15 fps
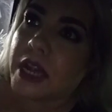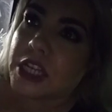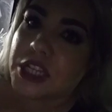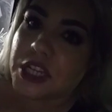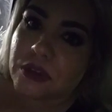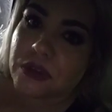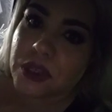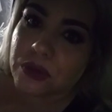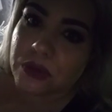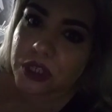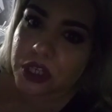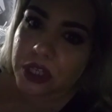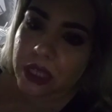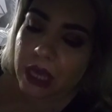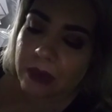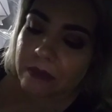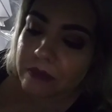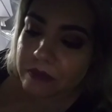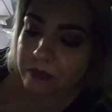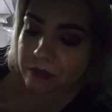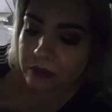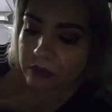eyeshadows originally.
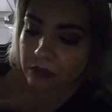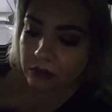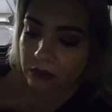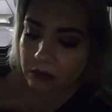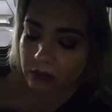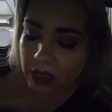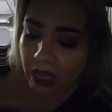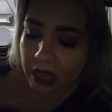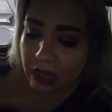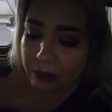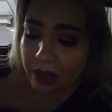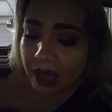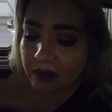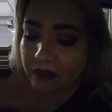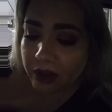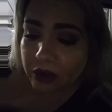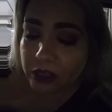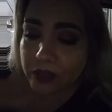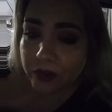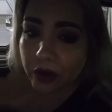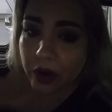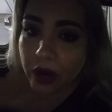And then we have
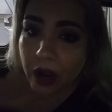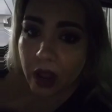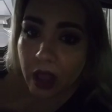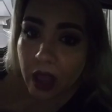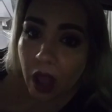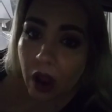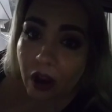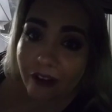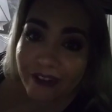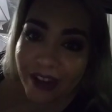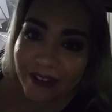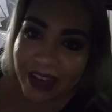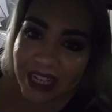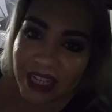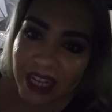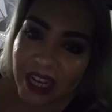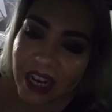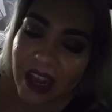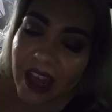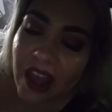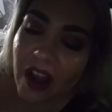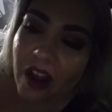vendors for our
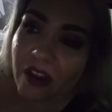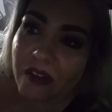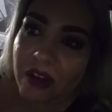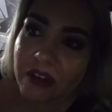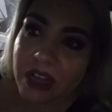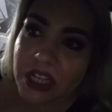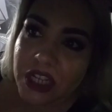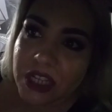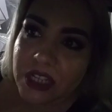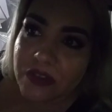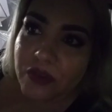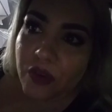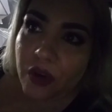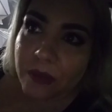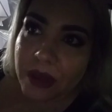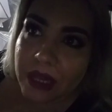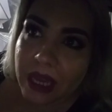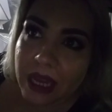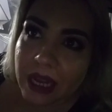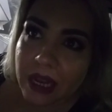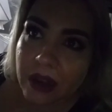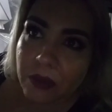foundation. Our foundation is
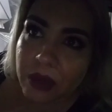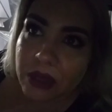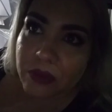formulated.